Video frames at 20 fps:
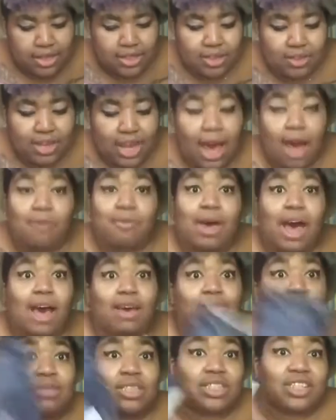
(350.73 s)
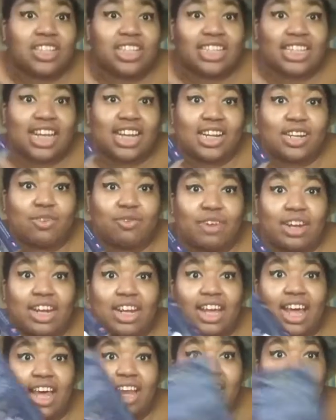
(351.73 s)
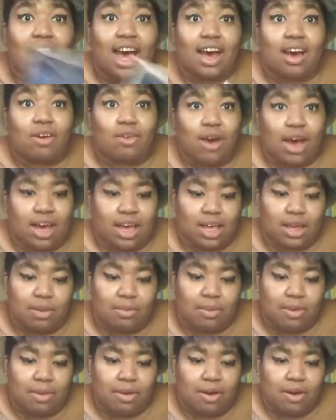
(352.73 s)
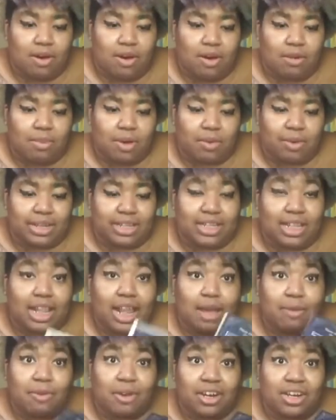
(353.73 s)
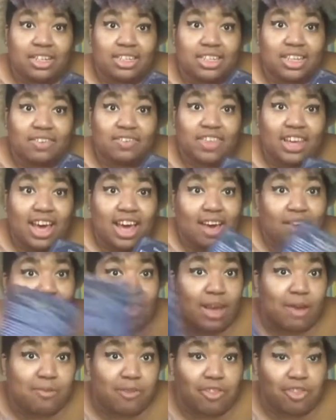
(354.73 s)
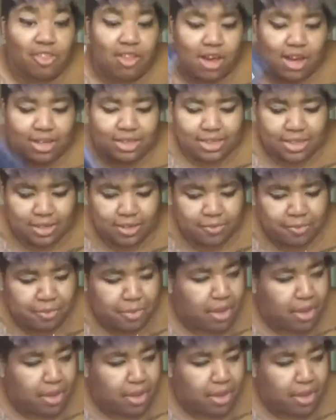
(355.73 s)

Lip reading: So yeah, but I'm still excited to read it, and now I'm on my way to the library to see if they have Labyrinth Lost.